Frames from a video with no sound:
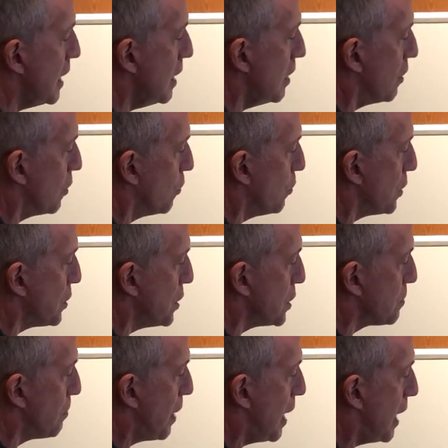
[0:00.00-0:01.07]
here with this
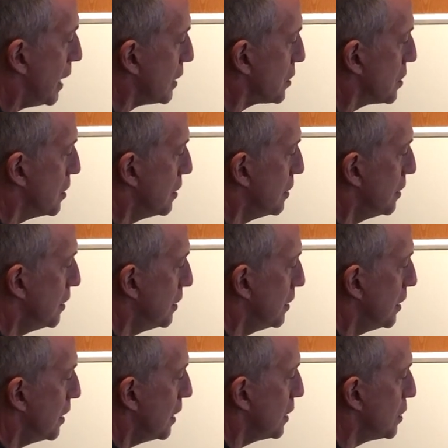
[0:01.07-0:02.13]
box
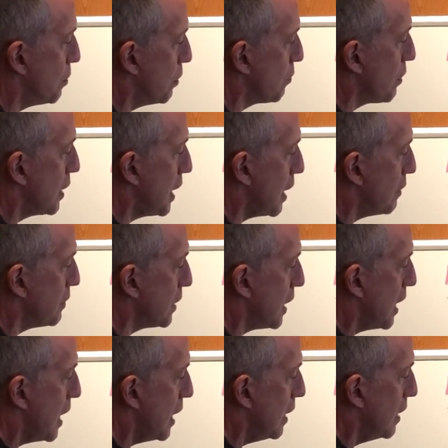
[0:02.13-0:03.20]
until we run out of
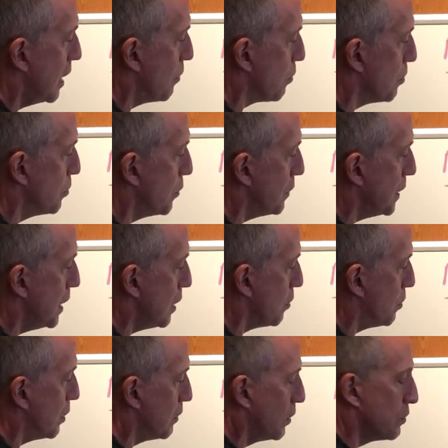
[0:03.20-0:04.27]
decay, and we're moving here,
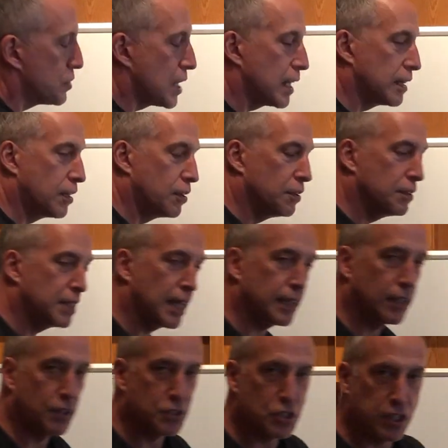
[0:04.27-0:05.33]
we lose that
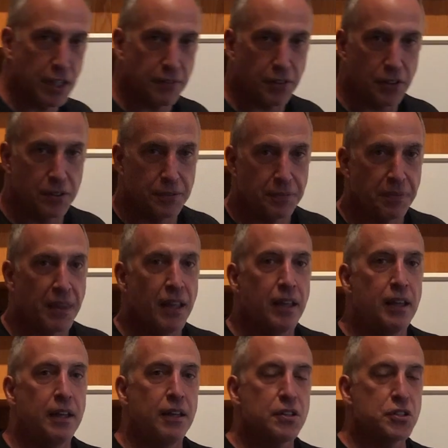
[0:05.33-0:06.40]
little sliver.
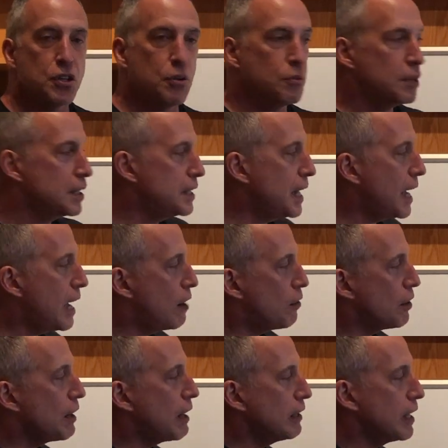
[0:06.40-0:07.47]
So now
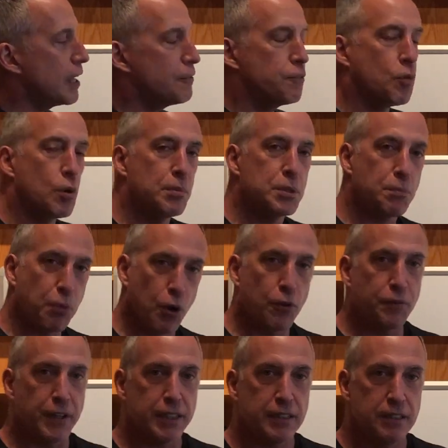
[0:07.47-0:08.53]
our outline form is
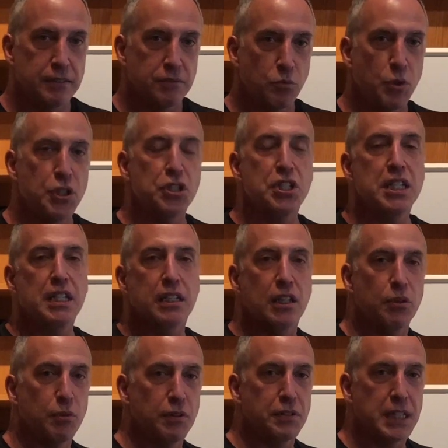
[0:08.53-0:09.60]
perfect. We just need to
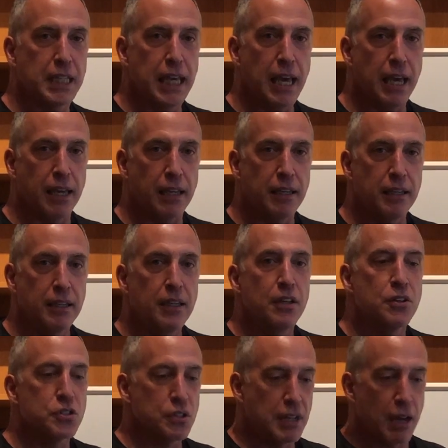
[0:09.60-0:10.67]
get rid of decay.
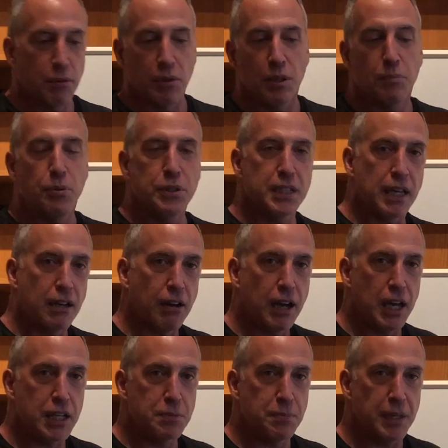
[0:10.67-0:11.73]
So now we're going to put down our
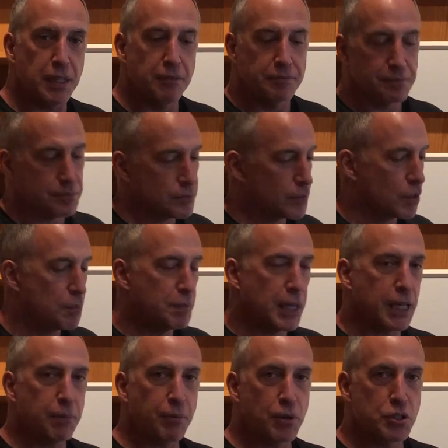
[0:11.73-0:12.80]
high speed, pick
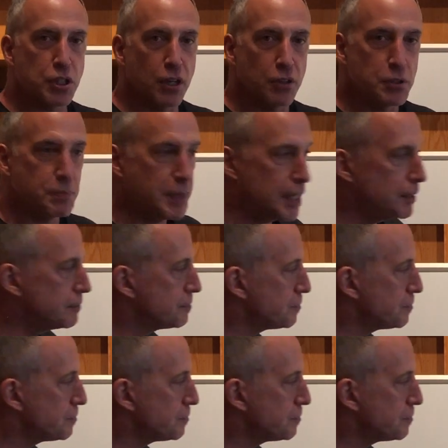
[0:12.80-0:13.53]
up our slow speed,